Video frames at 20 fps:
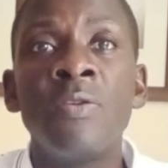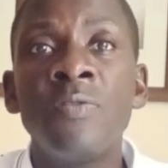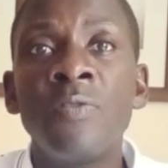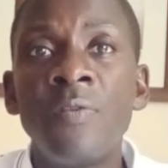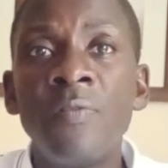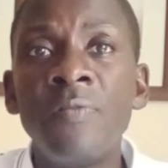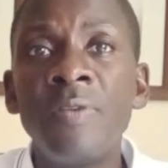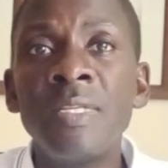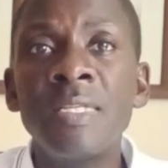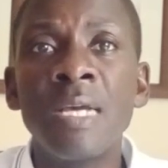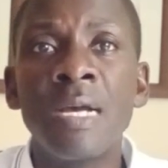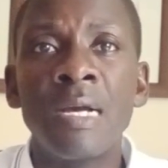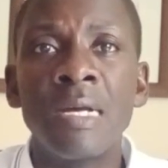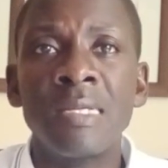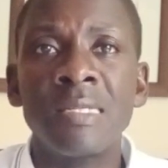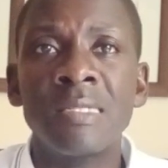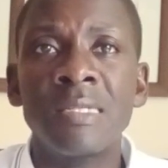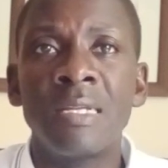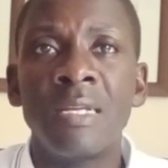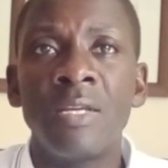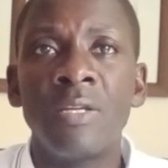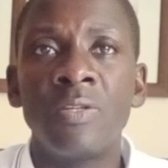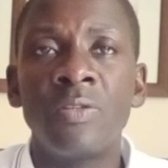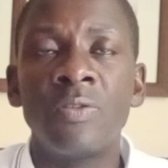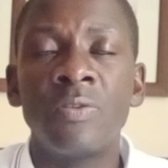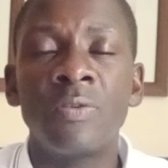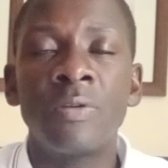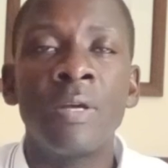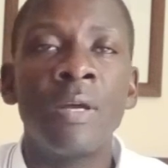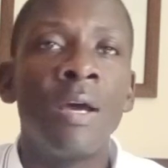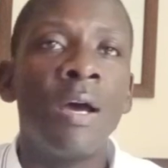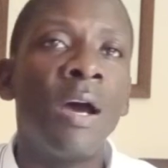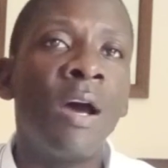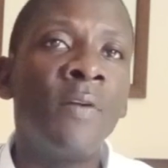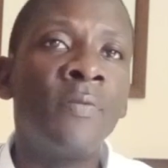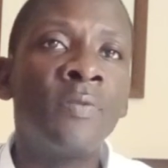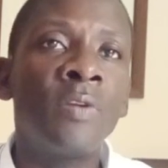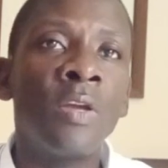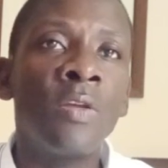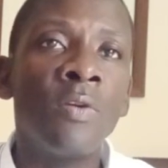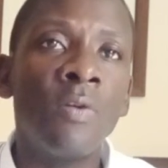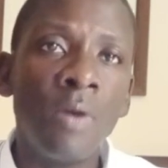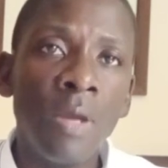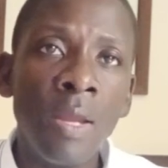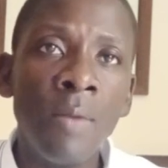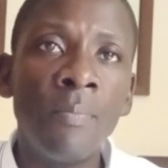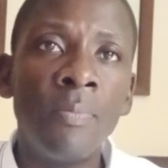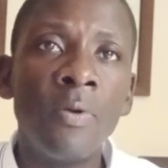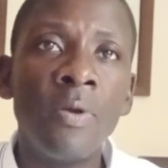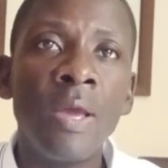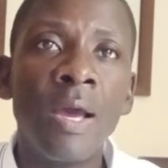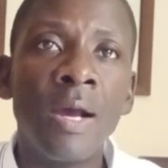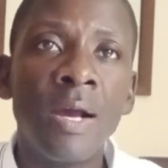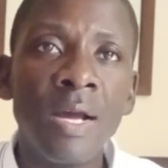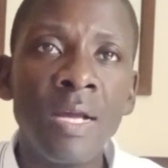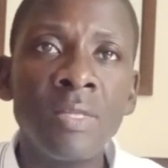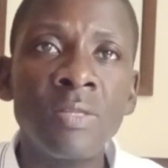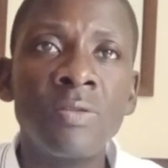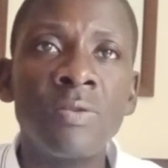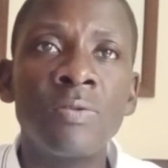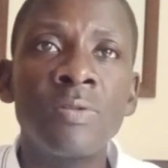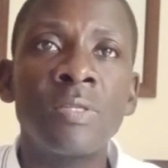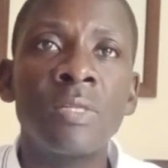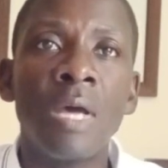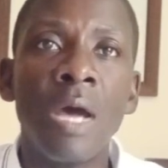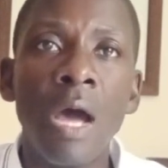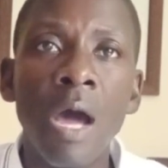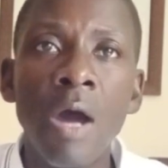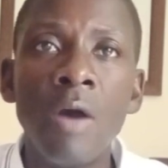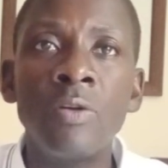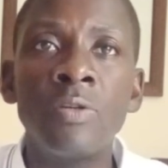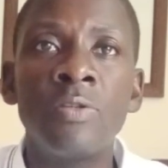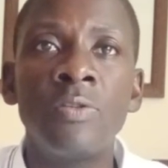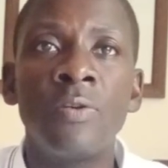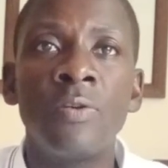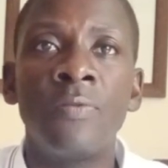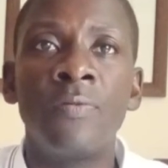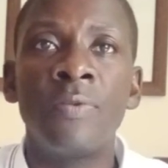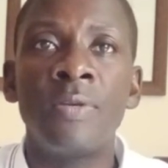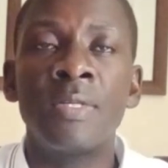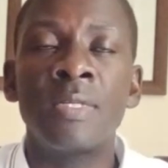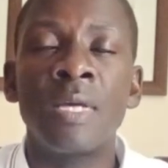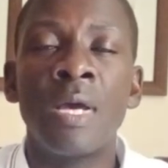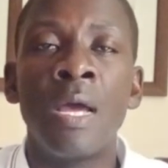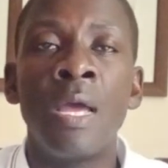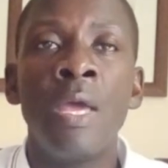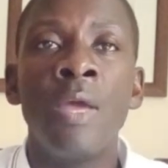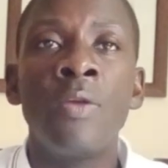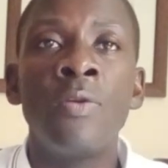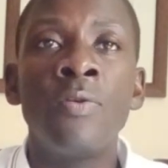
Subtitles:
your visa cancellation, after your employer cancels out your visa,